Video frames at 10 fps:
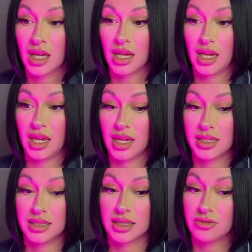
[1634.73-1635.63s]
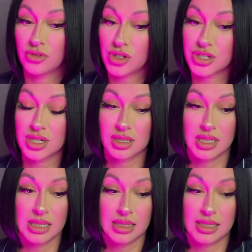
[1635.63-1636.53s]
And
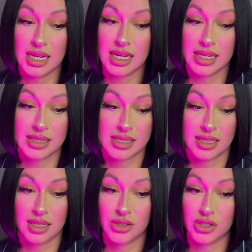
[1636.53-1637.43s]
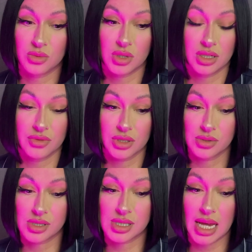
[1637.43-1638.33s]
unfortunately, it's another one of
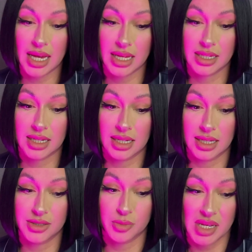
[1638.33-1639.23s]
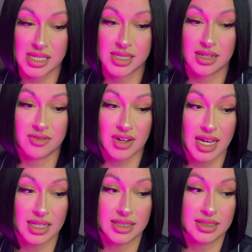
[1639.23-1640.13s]
those sad domestic
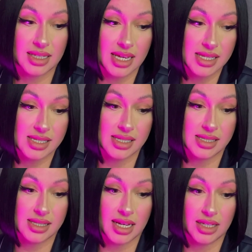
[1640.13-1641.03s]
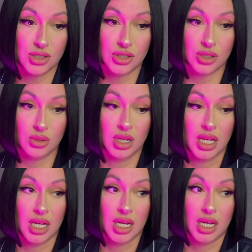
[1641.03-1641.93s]
violent cases that,
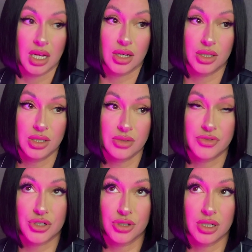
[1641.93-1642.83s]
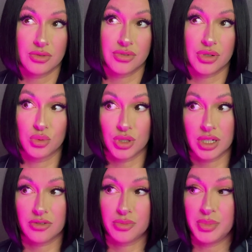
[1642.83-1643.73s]
could have, should have, would
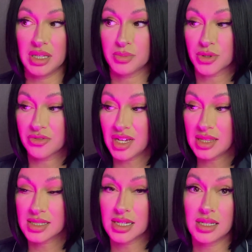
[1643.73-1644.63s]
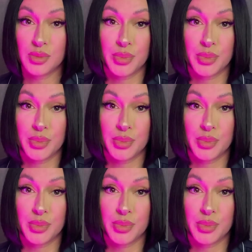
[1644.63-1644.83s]
have been prevented.